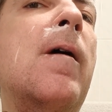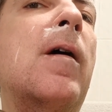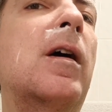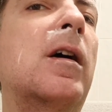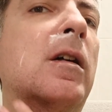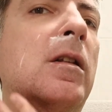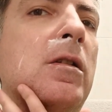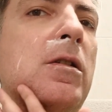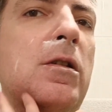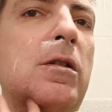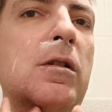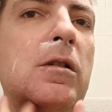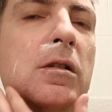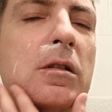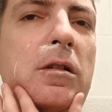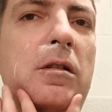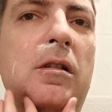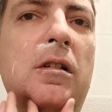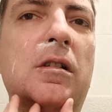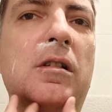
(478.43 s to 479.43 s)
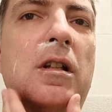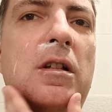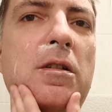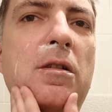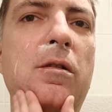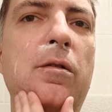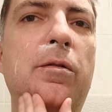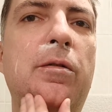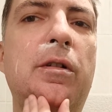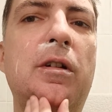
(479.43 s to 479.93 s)
And certainly
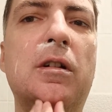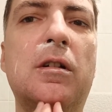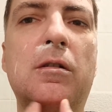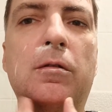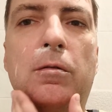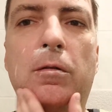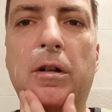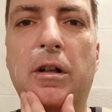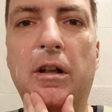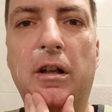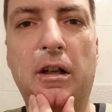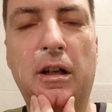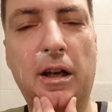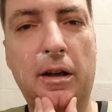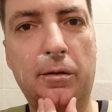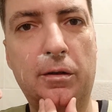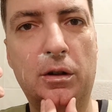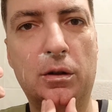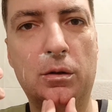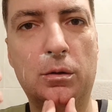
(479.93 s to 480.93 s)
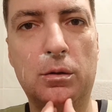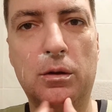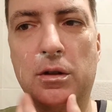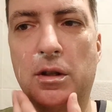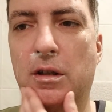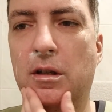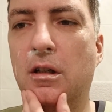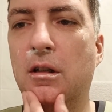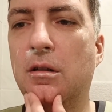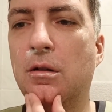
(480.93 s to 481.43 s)
doesn't feel very heavy on the
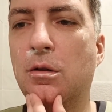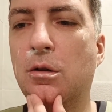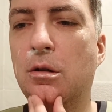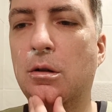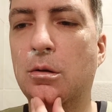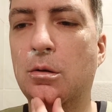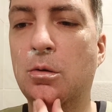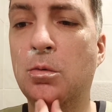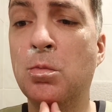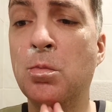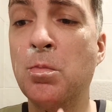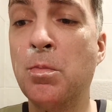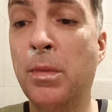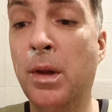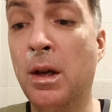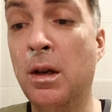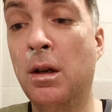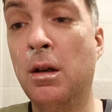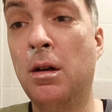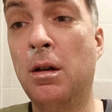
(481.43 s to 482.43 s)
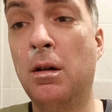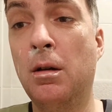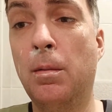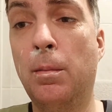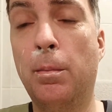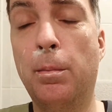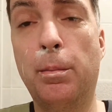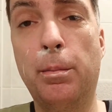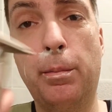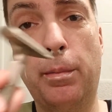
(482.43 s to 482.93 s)
skin, so
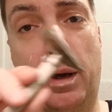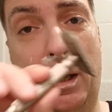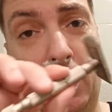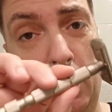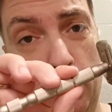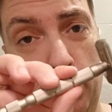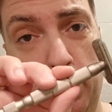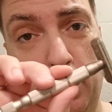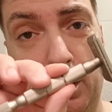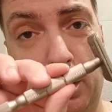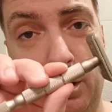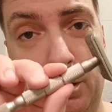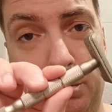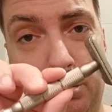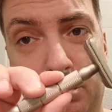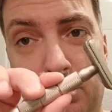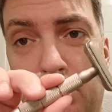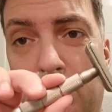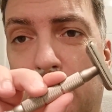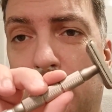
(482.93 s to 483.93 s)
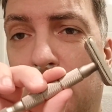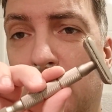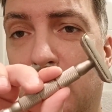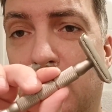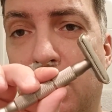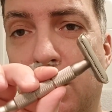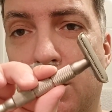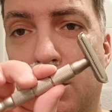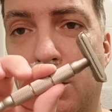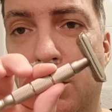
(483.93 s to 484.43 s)
maybe
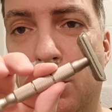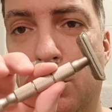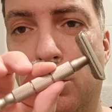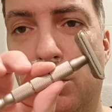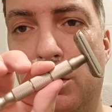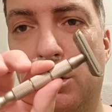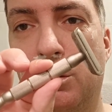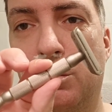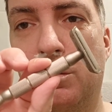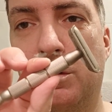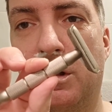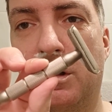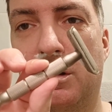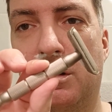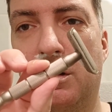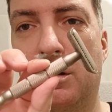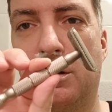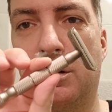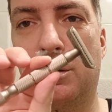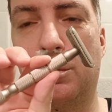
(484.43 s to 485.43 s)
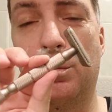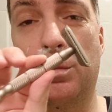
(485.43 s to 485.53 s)
this is one of that